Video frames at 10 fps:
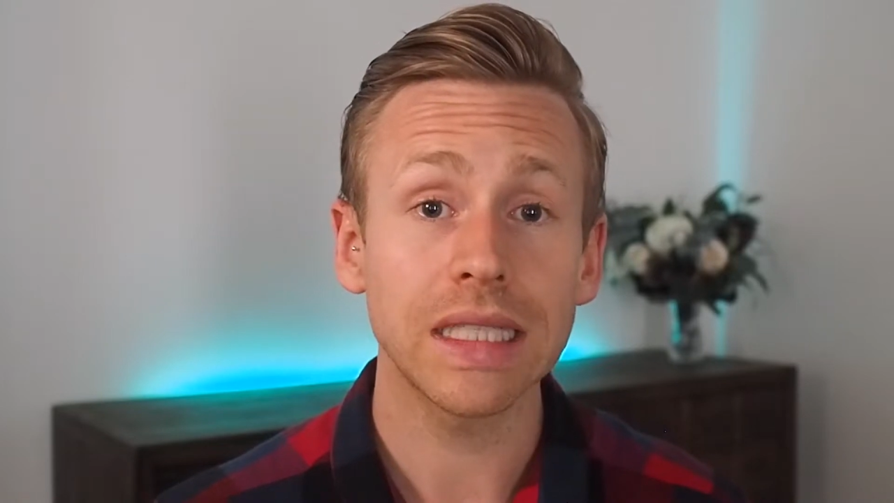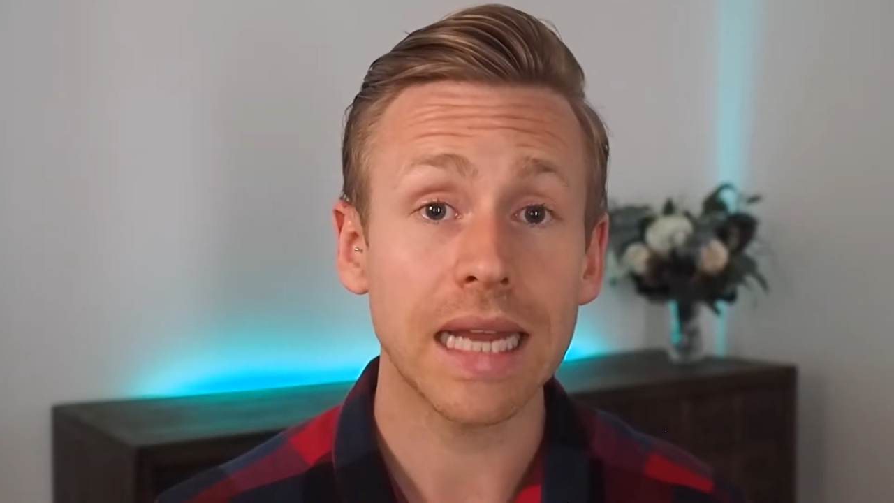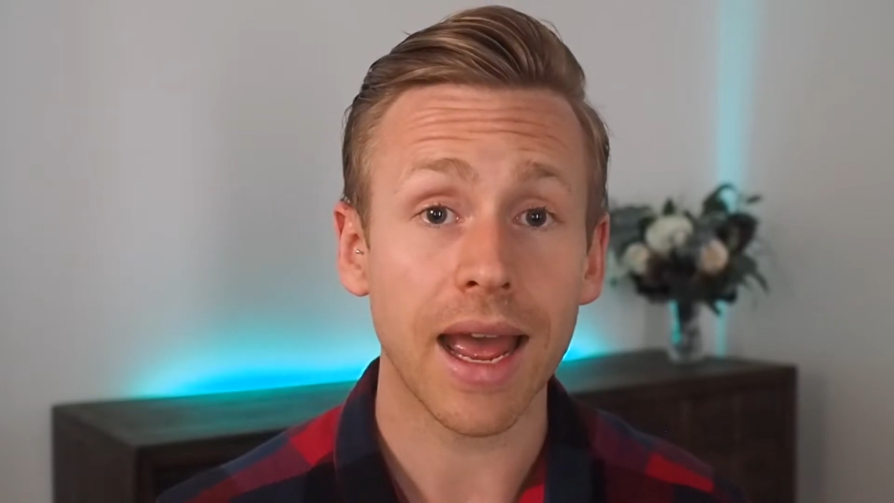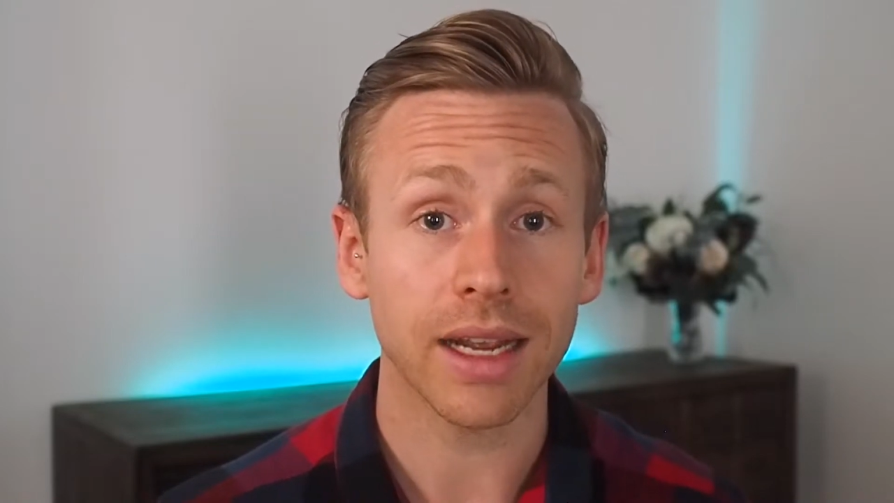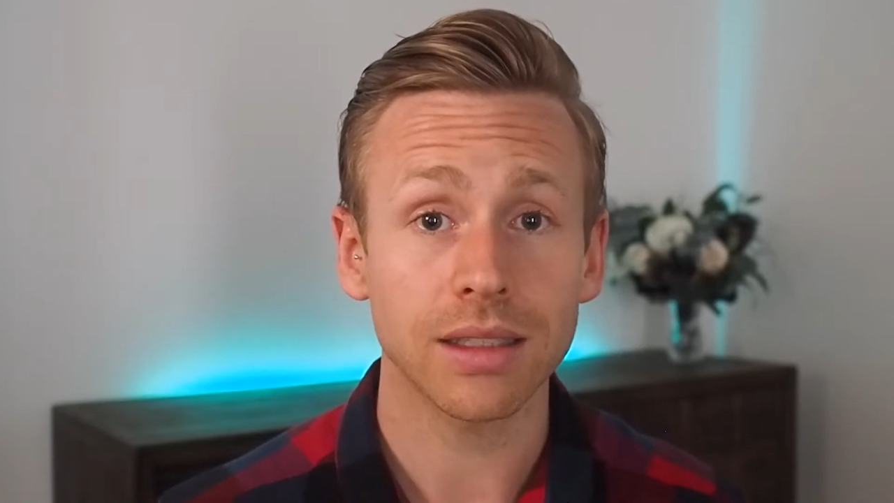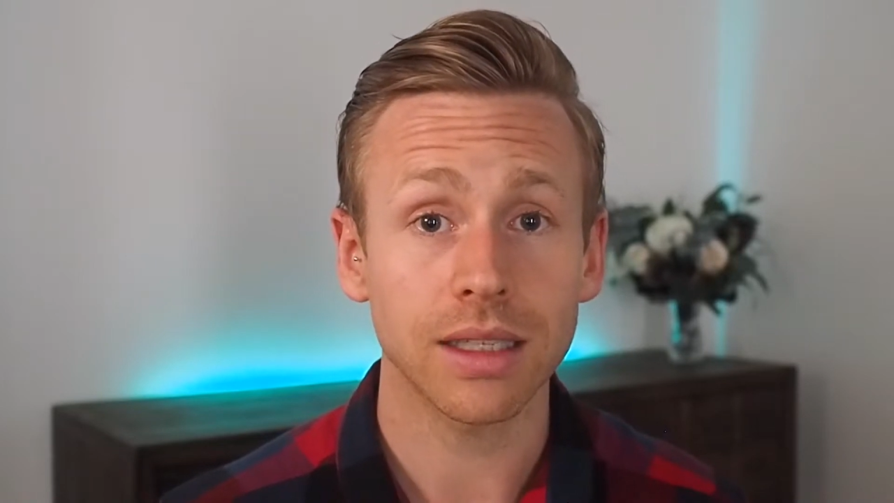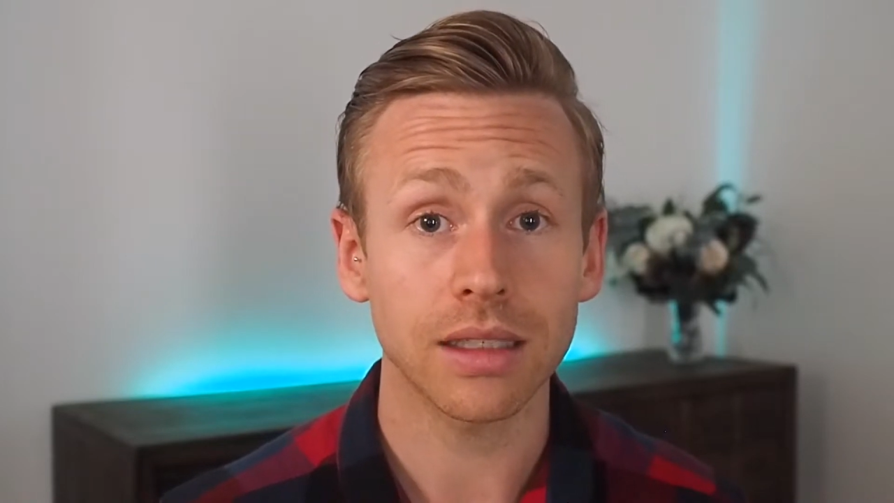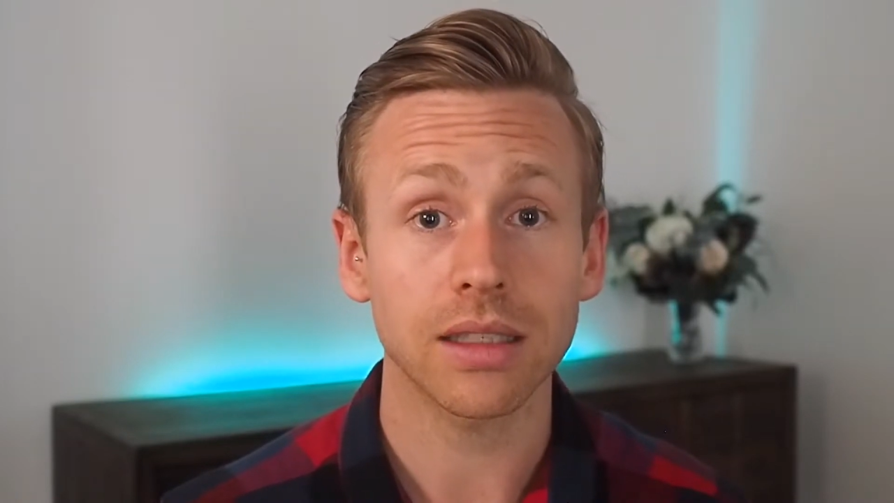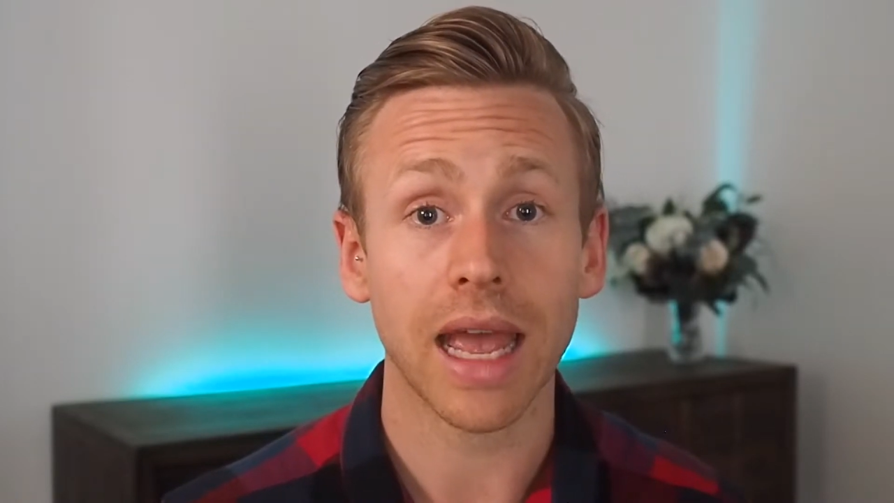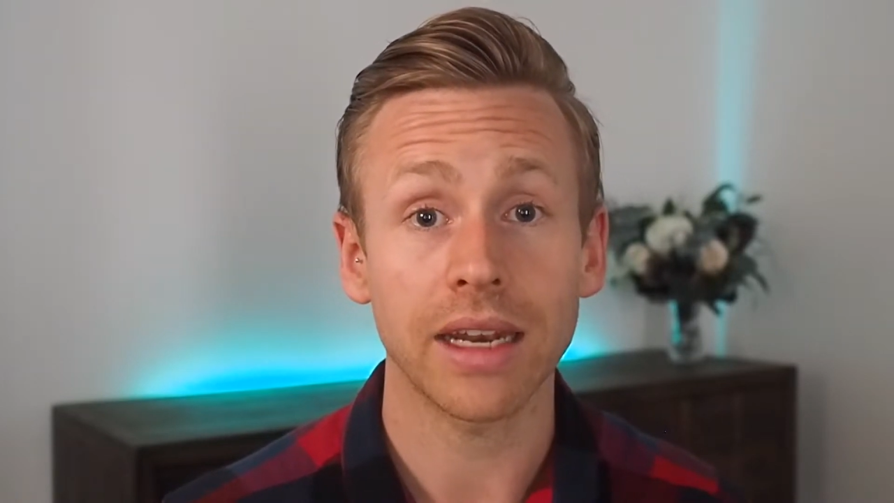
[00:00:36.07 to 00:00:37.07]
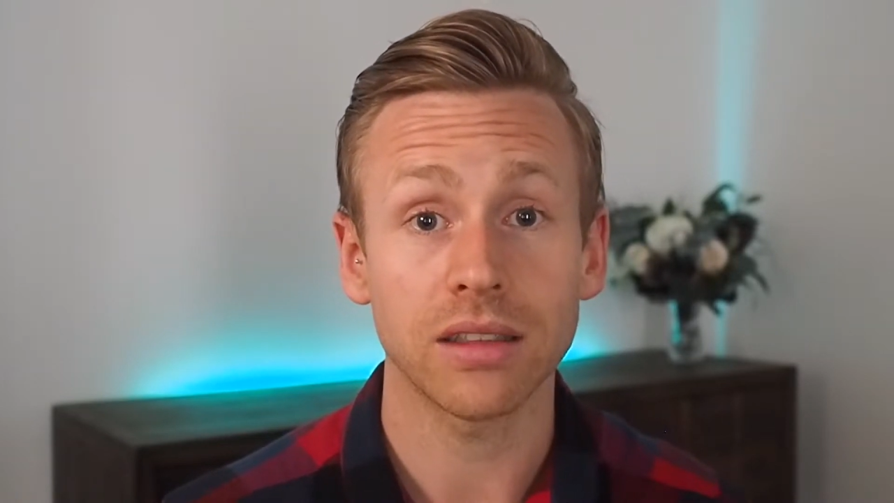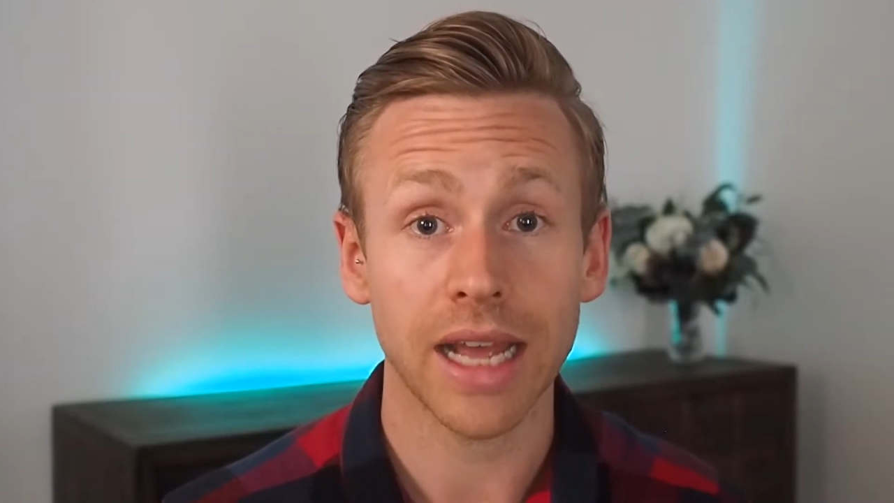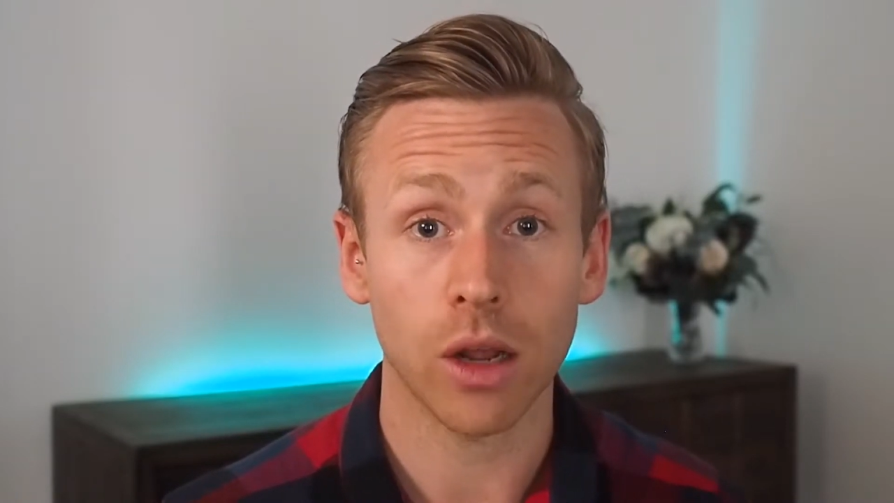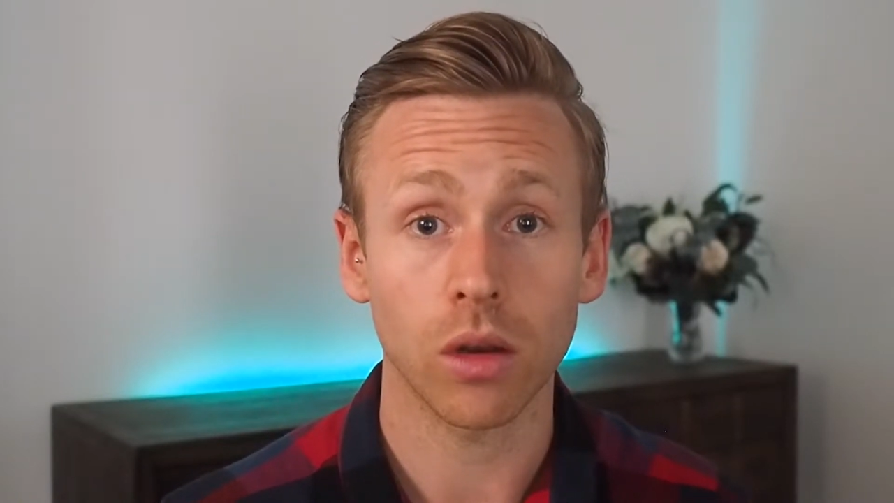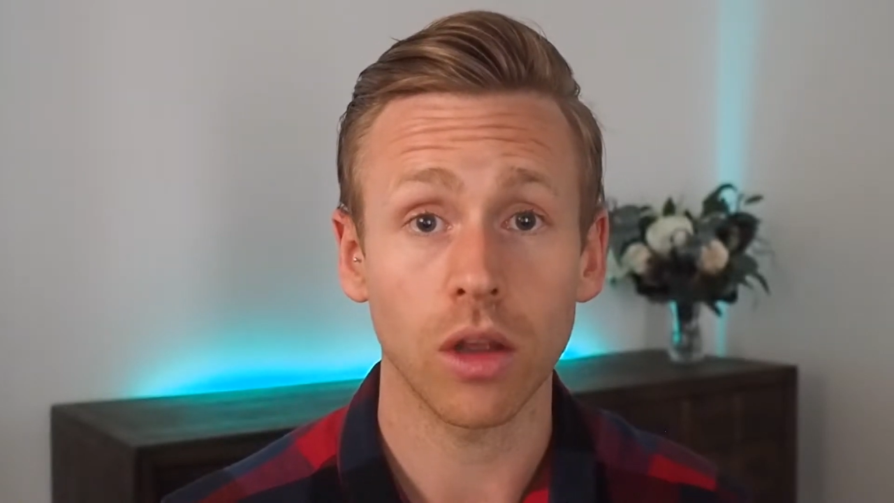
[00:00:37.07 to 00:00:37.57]
to access and
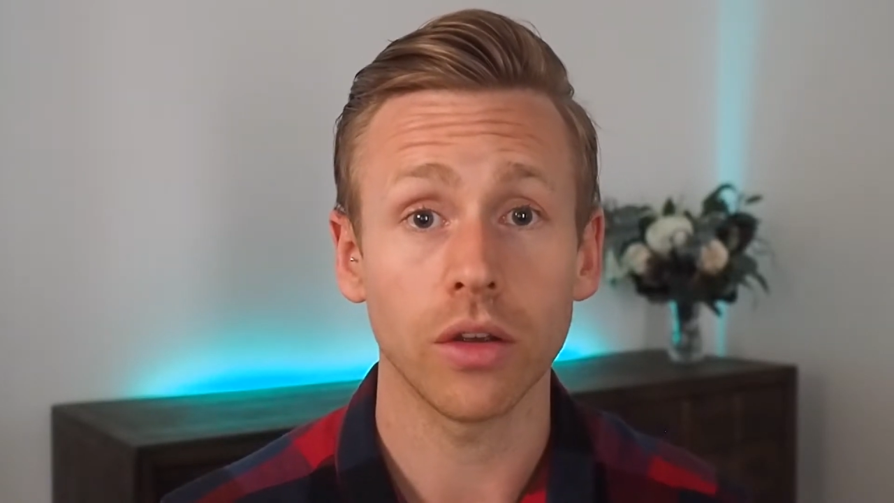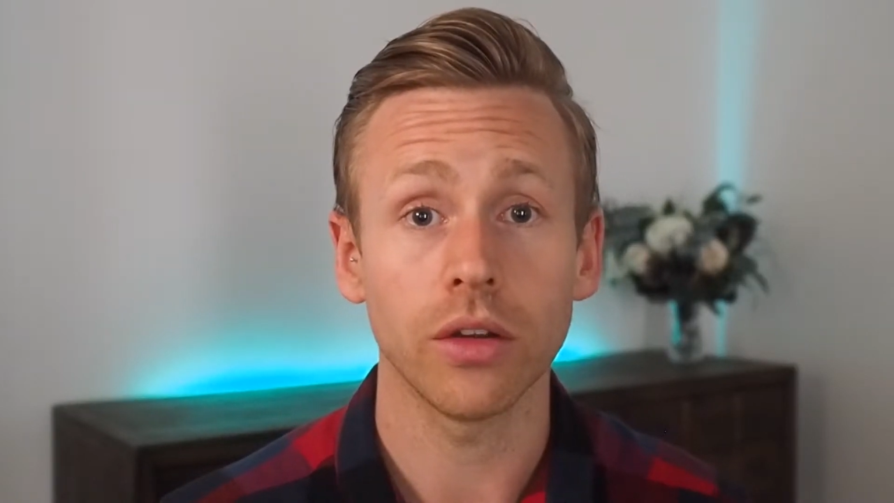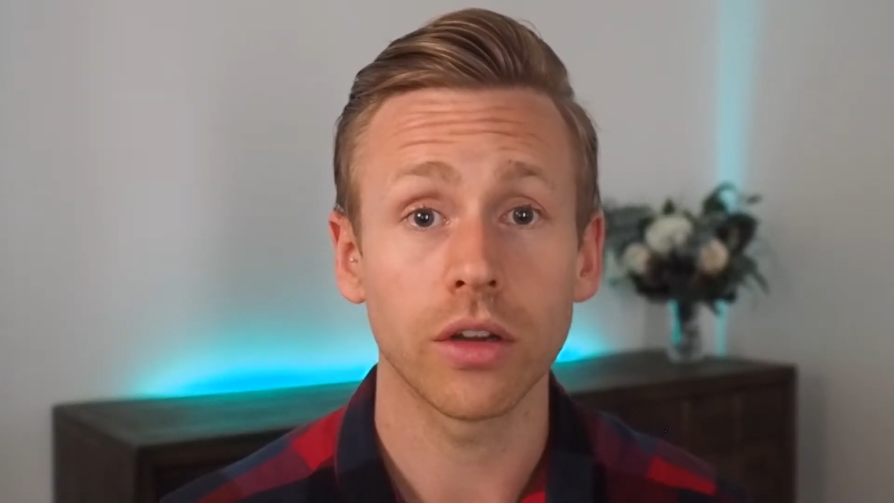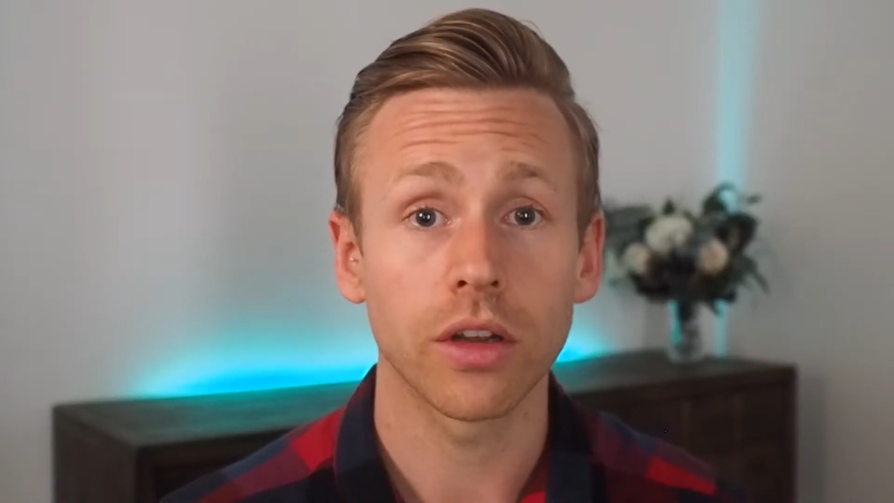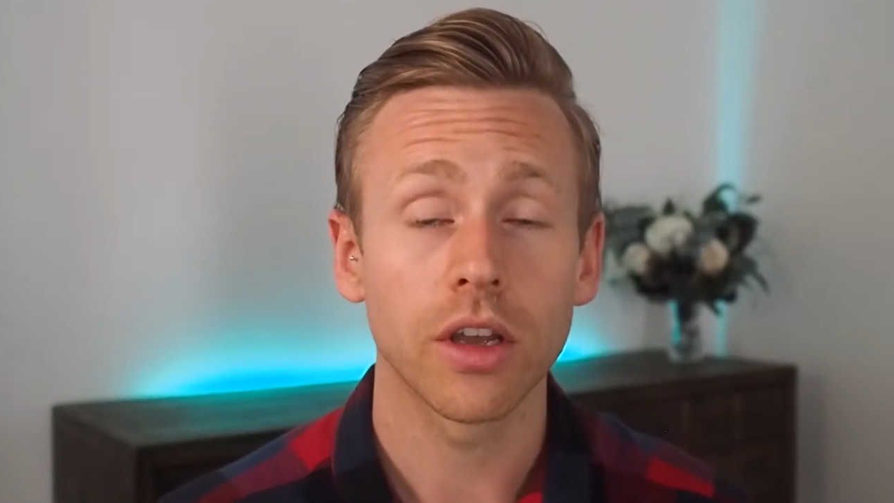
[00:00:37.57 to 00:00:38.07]
download.